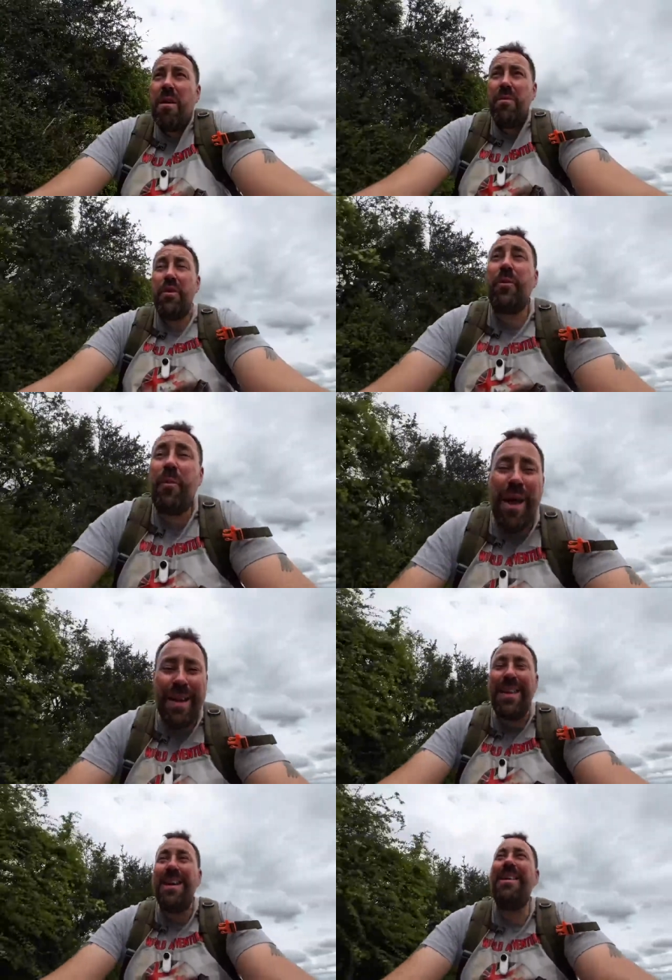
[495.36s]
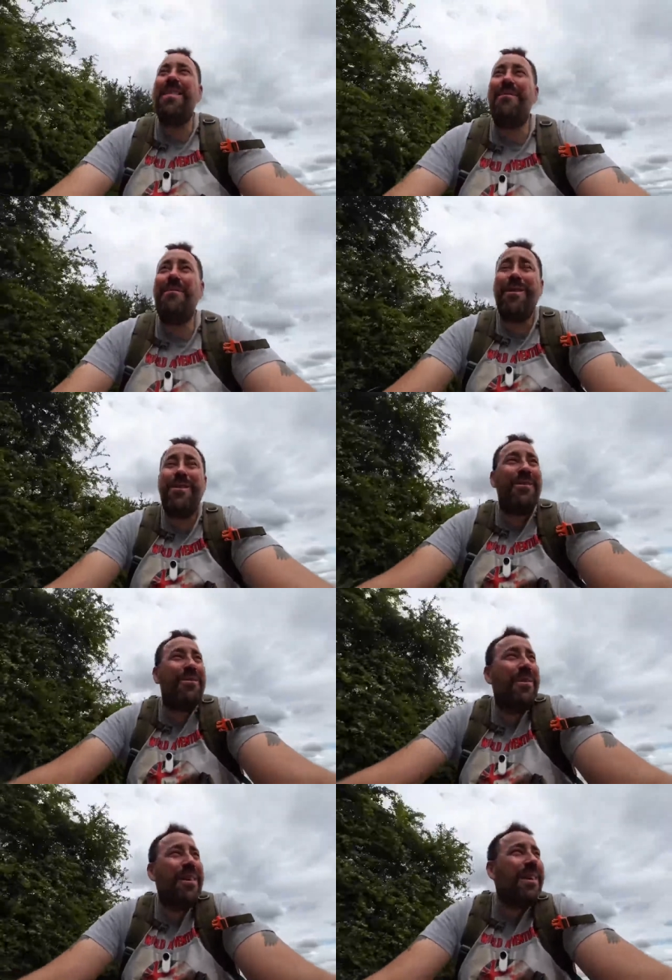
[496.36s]
just by turning the throttle.
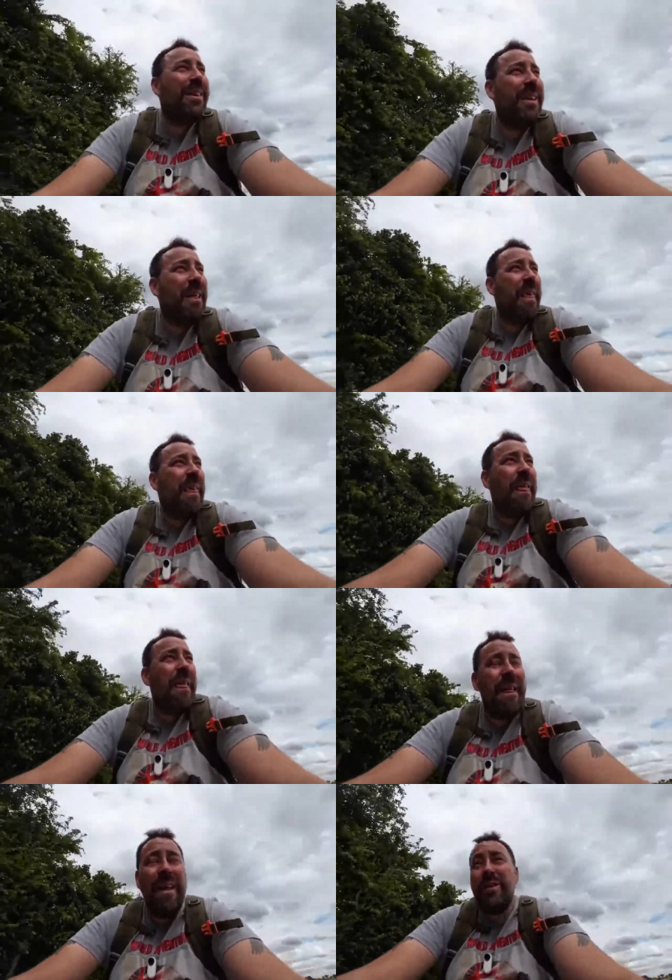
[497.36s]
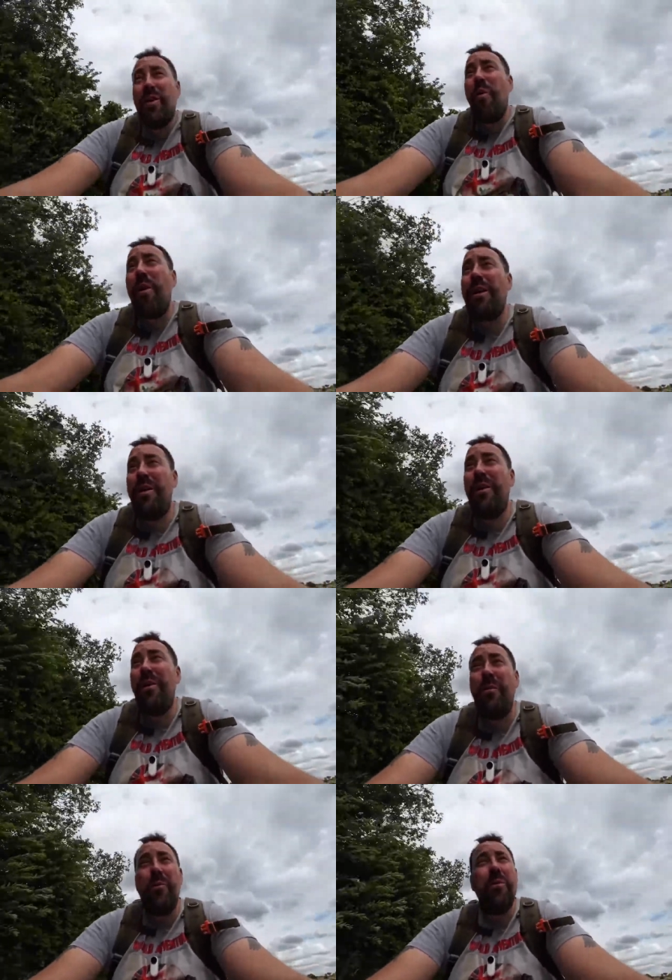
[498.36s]
It's quite
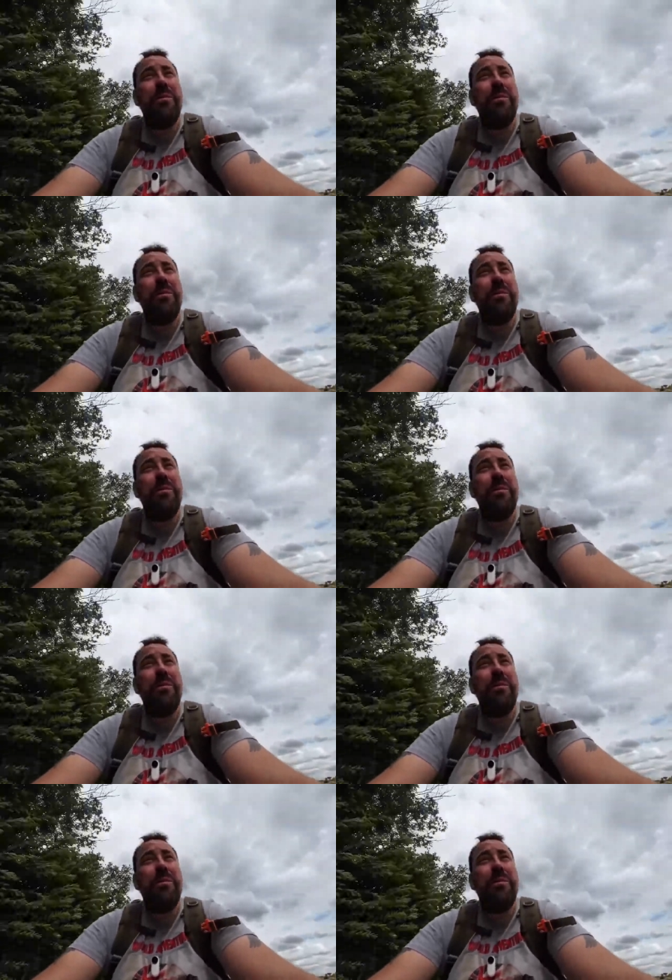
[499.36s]
cool.